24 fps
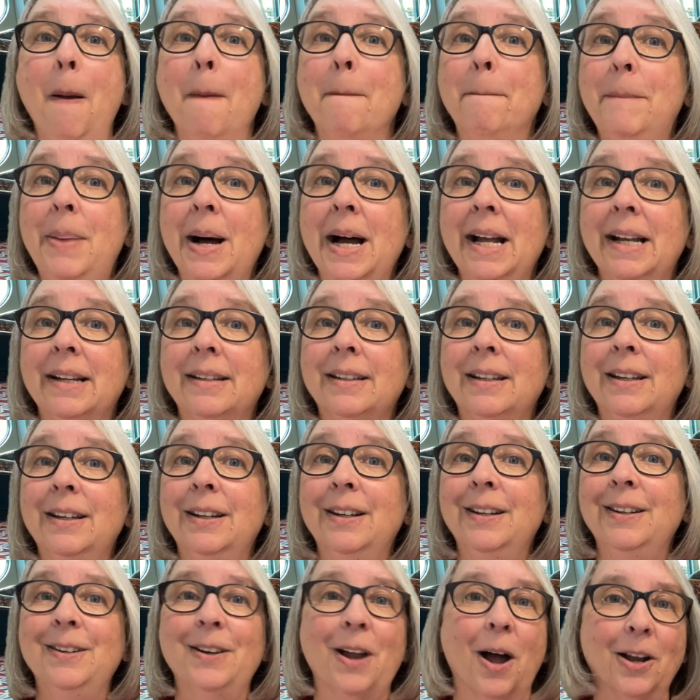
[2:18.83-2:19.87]
But
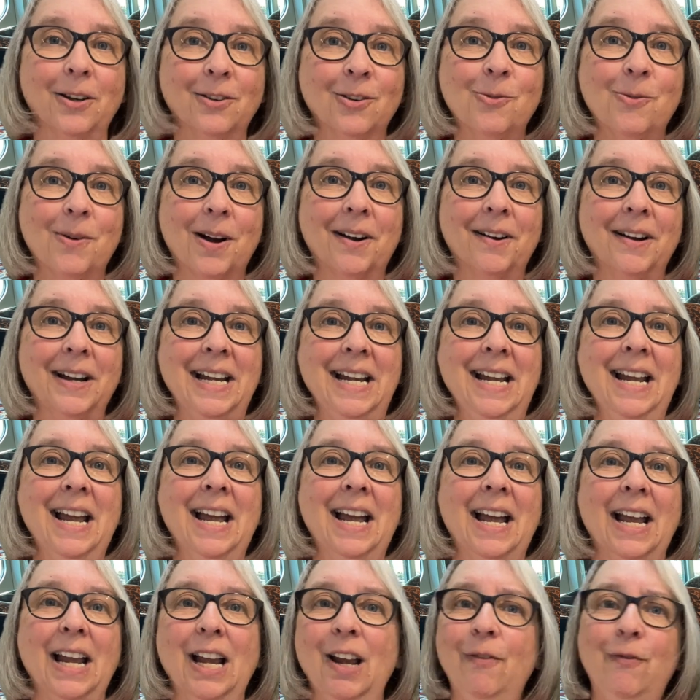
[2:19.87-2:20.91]
not to worry,
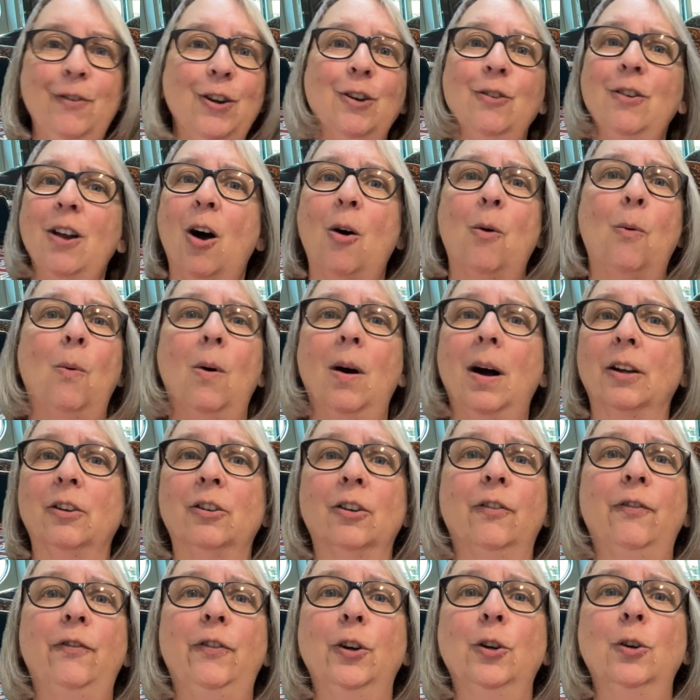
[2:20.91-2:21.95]
if you don't want
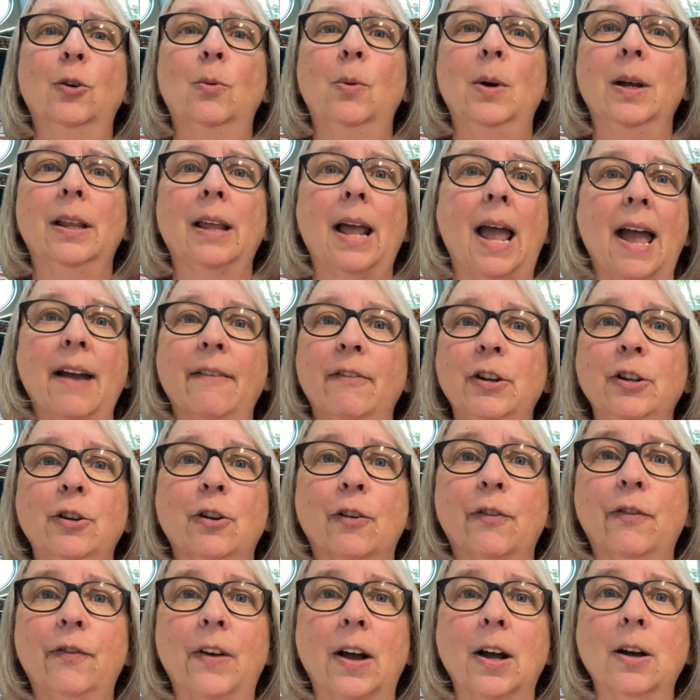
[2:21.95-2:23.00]
to fool with having your
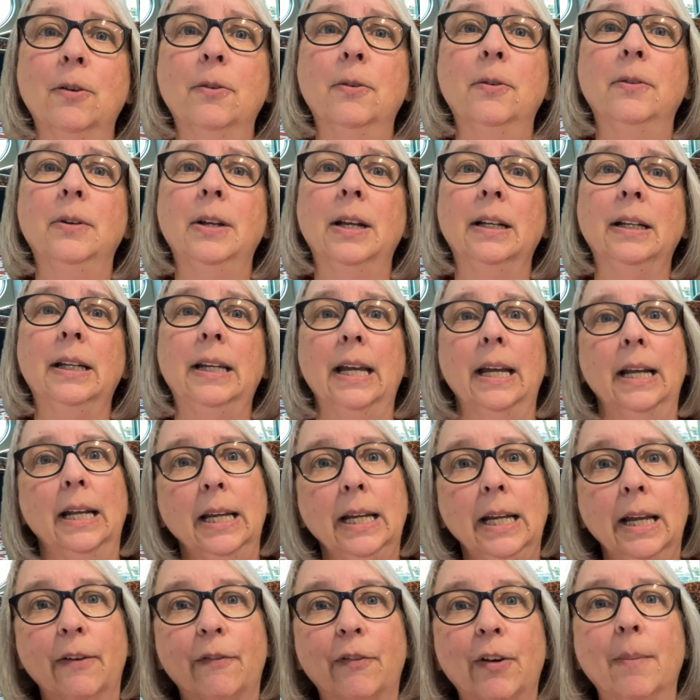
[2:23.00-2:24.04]
phone and
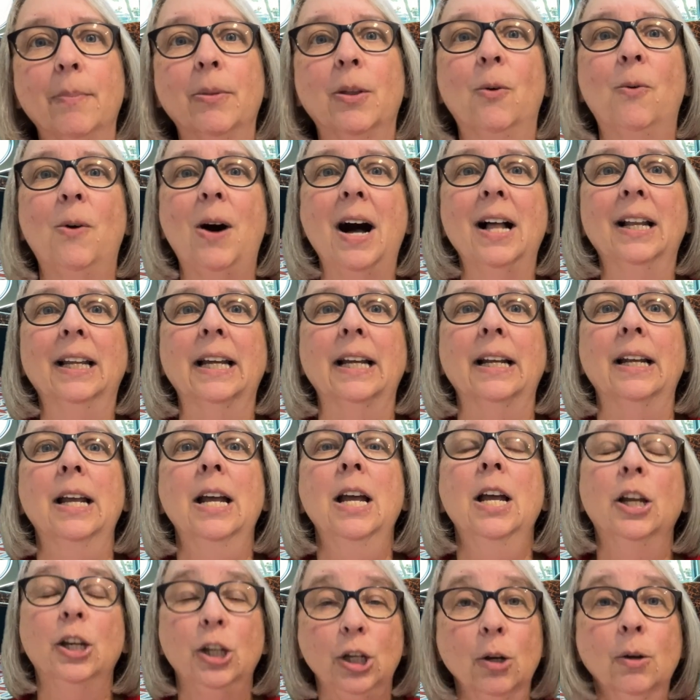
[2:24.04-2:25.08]
getting it from the wallet,
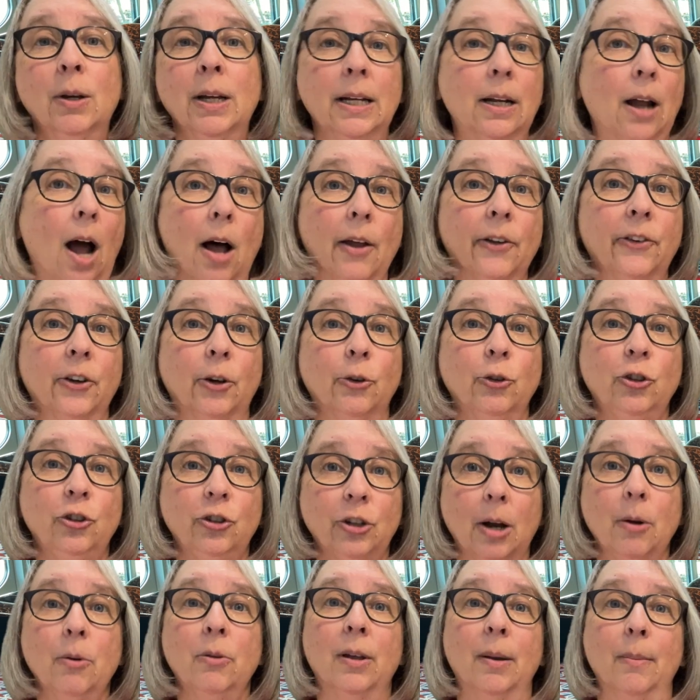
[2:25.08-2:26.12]
you can also
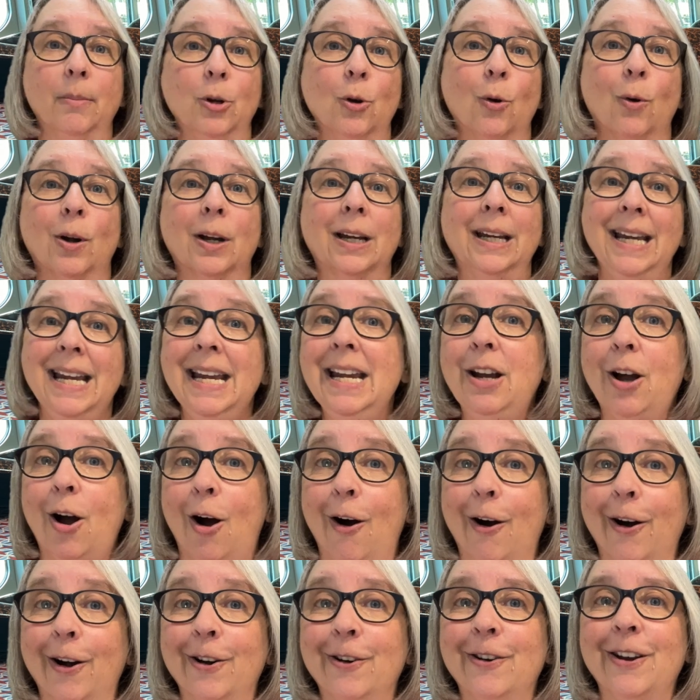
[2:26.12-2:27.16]
show them your key
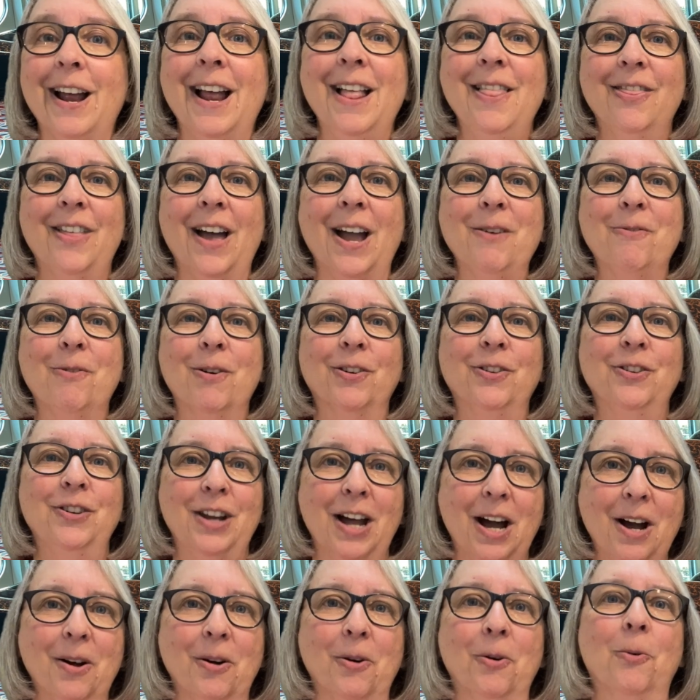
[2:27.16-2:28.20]
card and they will
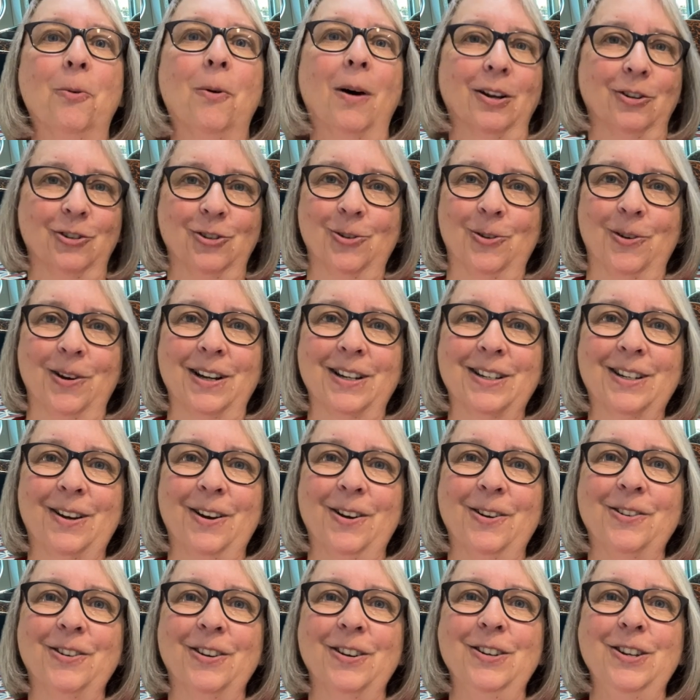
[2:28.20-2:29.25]
know what shore
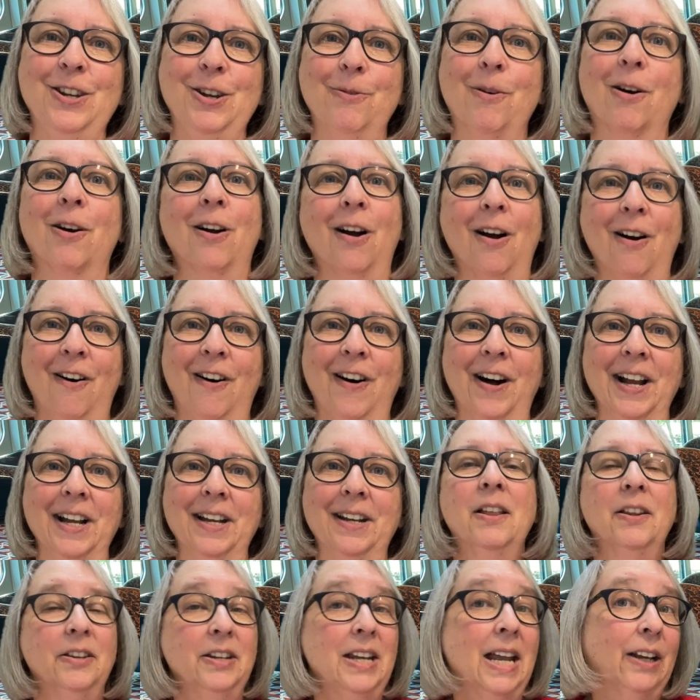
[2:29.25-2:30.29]
excursion you are
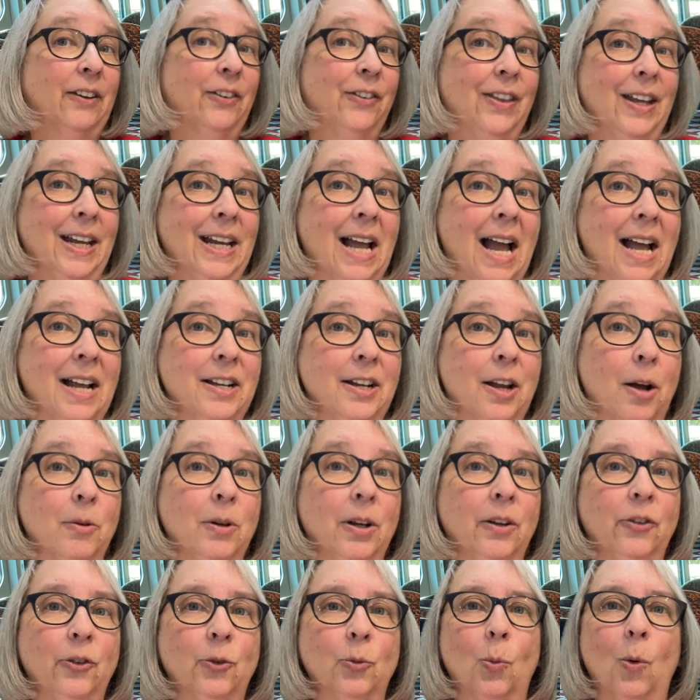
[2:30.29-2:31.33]
on. Next thing I
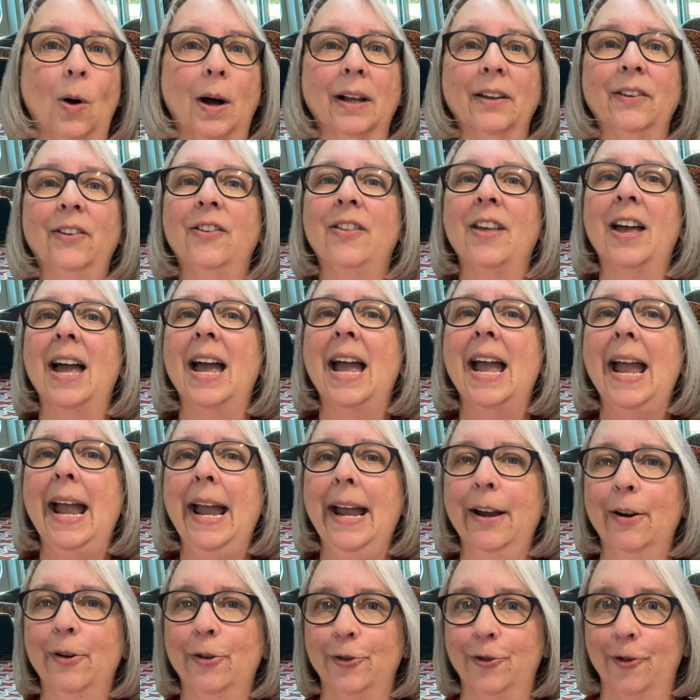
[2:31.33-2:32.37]
noticed was the
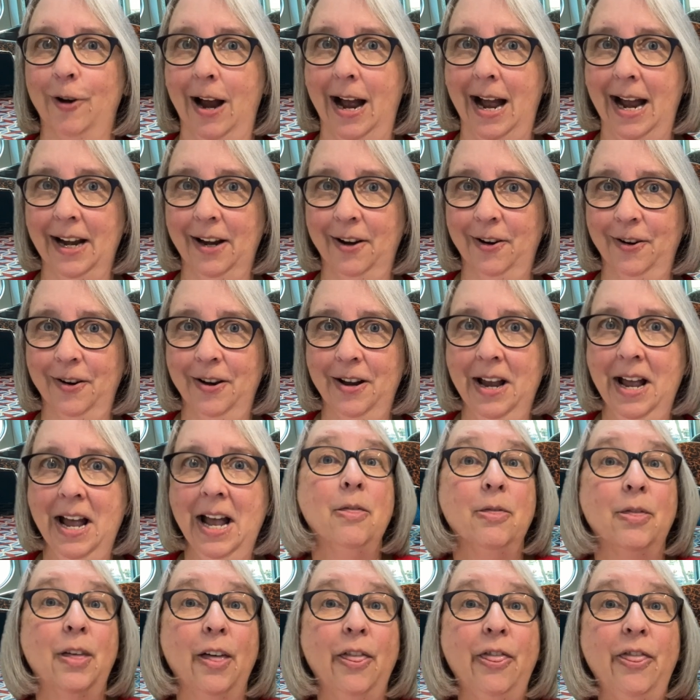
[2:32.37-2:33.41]
hair dryer.
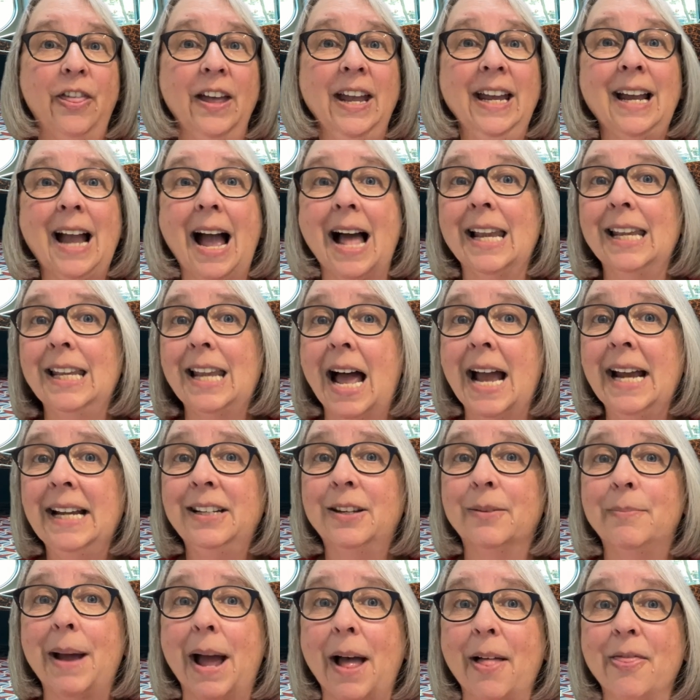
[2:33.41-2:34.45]
The thing I liked
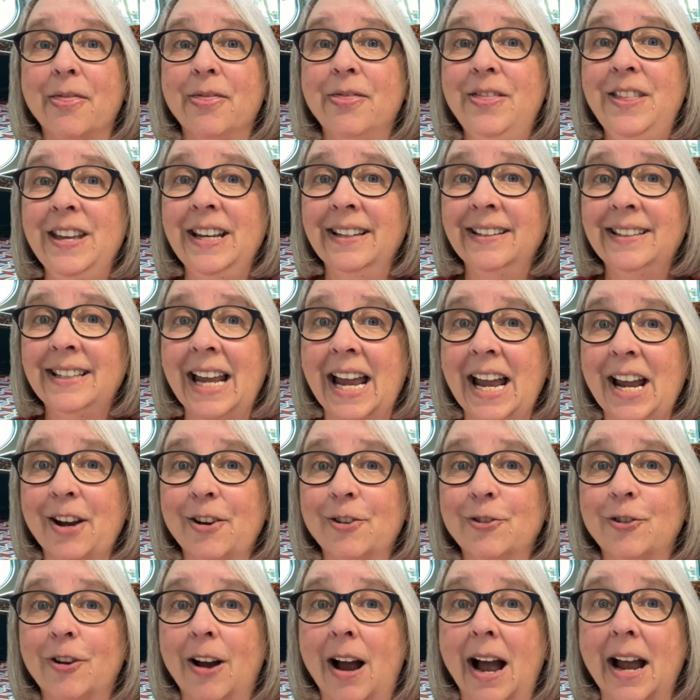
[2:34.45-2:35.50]
about this hair
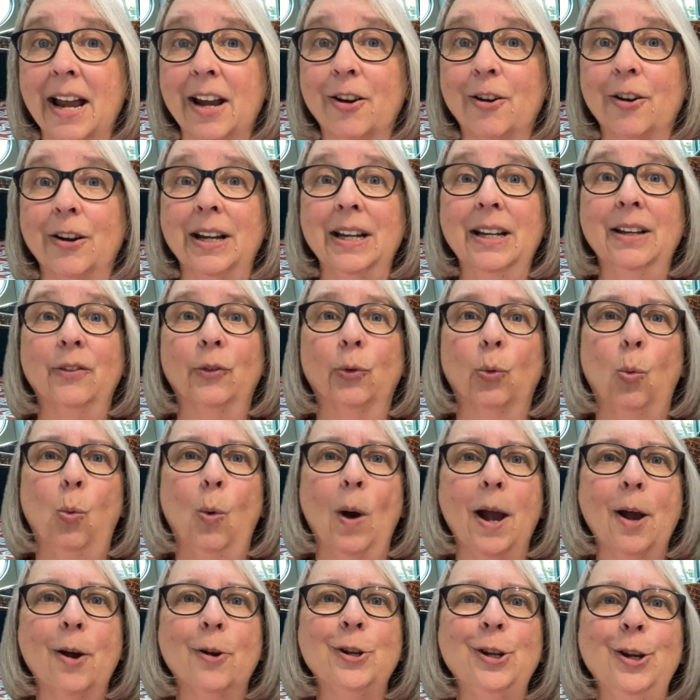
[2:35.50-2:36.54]
dryer is
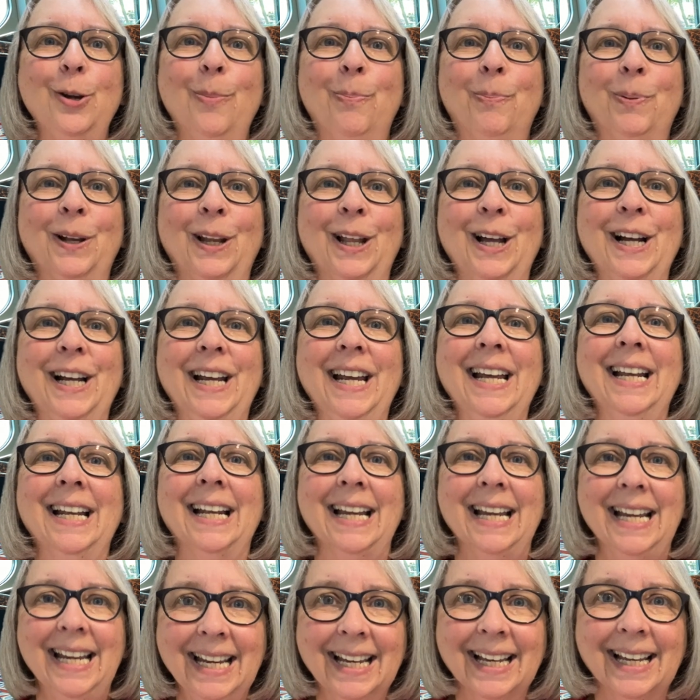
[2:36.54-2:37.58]
where you plug it
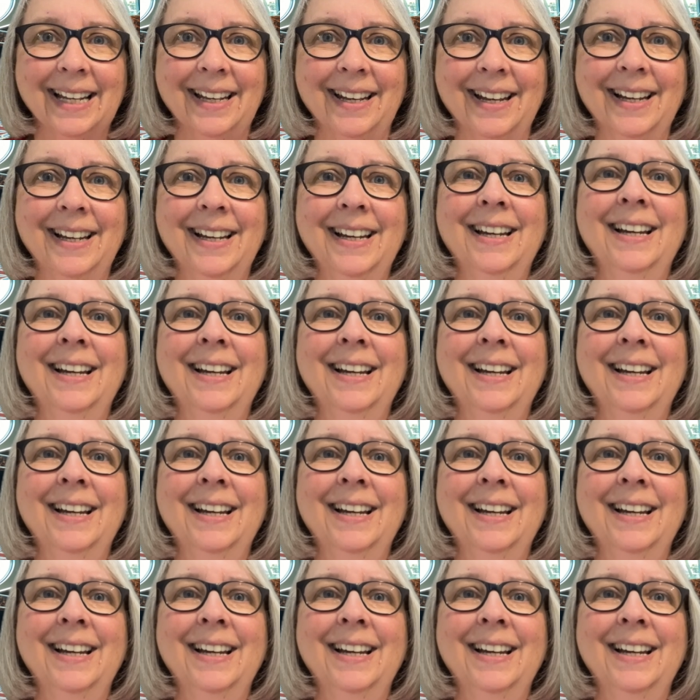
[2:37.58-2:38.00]
in.